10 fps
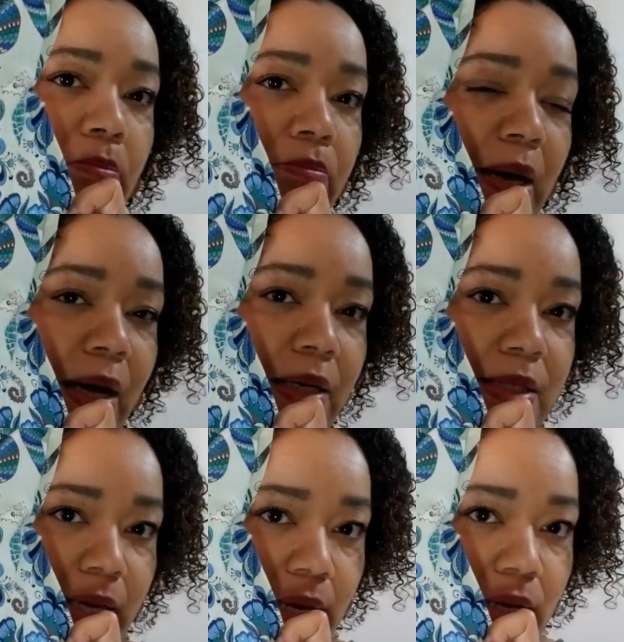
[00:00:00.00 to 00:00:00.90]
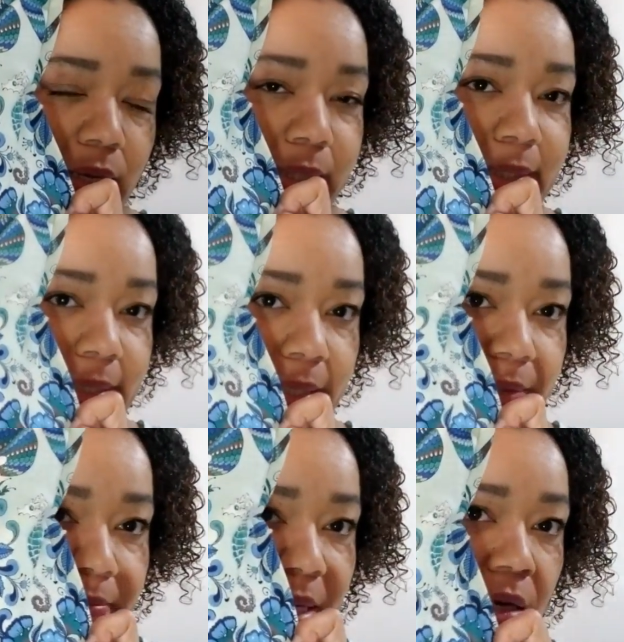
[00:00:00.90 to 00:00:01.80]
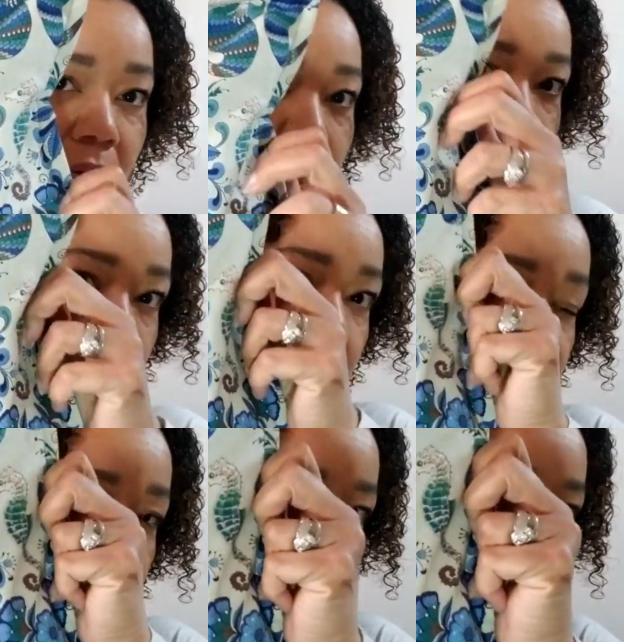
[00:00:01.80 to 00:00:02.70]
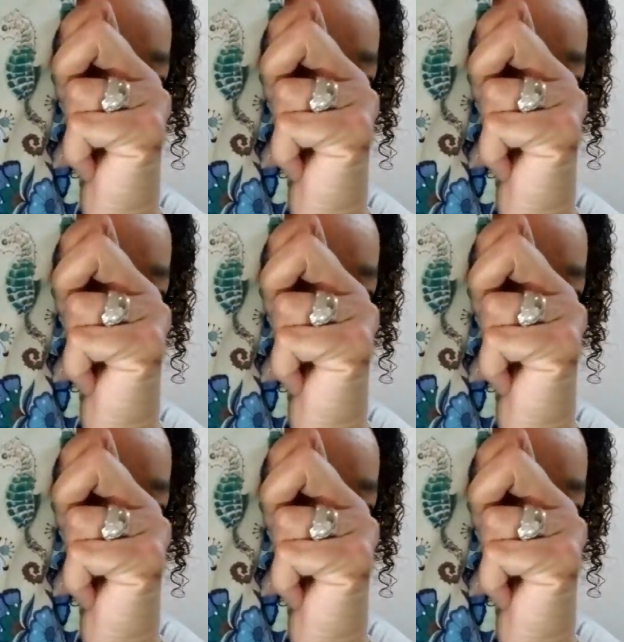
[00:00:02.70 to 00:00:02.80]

by Diana. It is Kismet. This was a